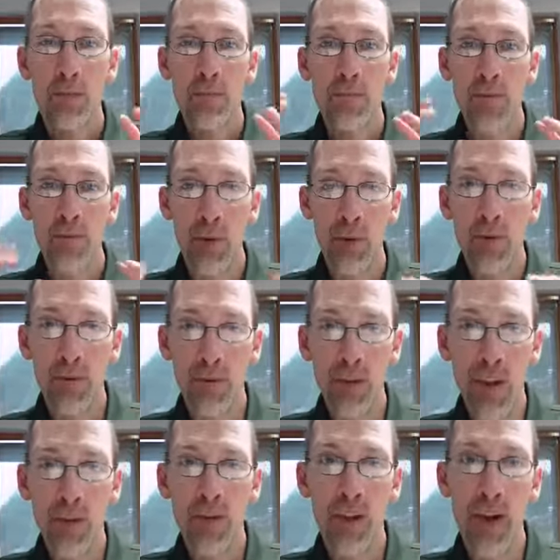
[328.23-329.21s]
Scripture
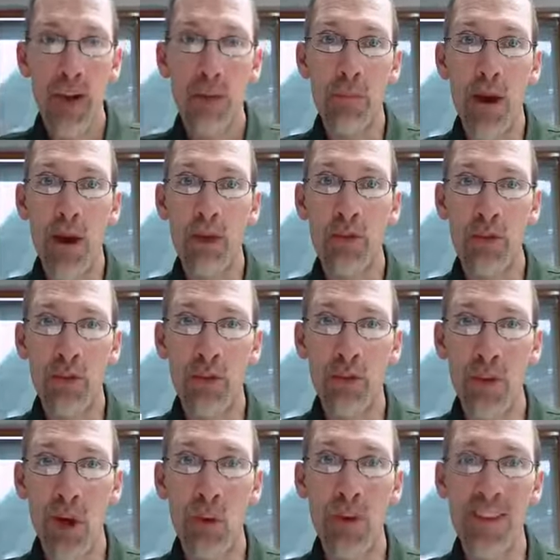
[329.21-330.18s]
says that our bodies are
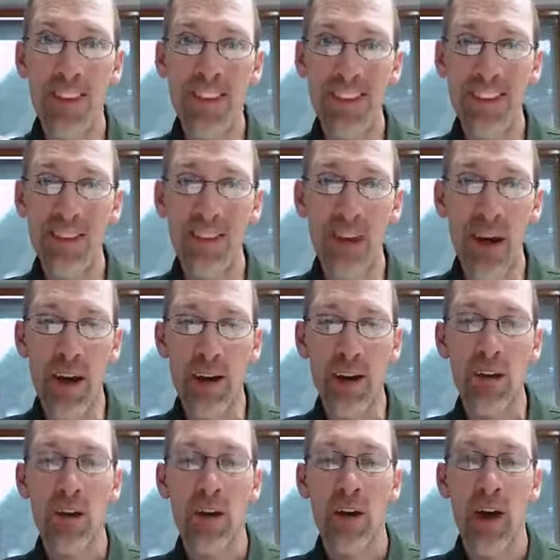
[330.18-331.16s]
sown in
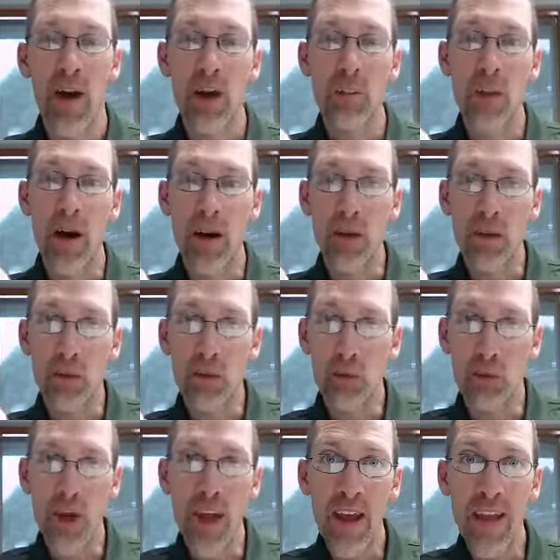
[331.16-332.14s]
dishonor, our bodies are
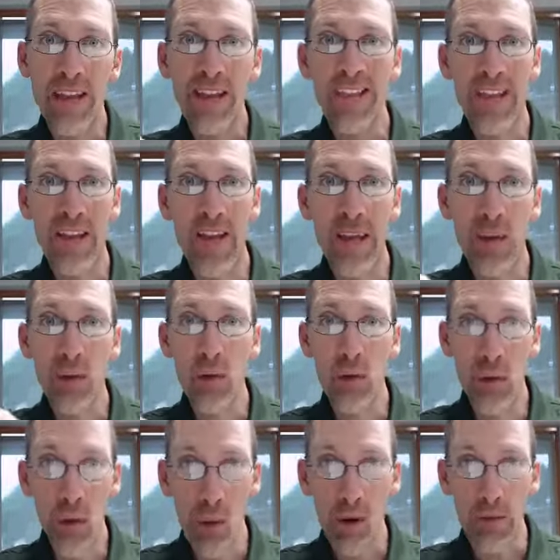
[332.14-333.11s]
raised in
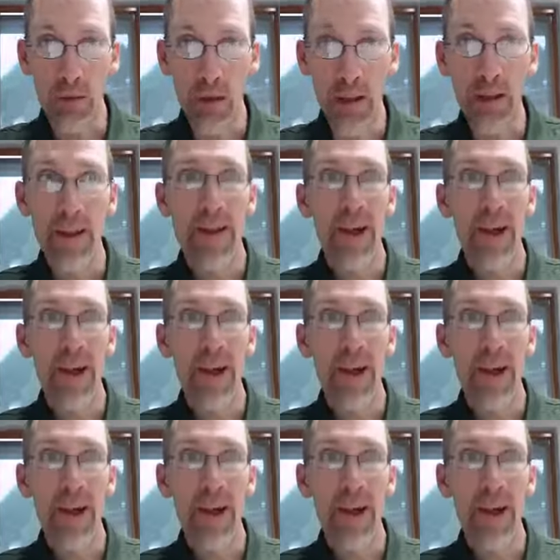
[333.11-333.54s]
glory.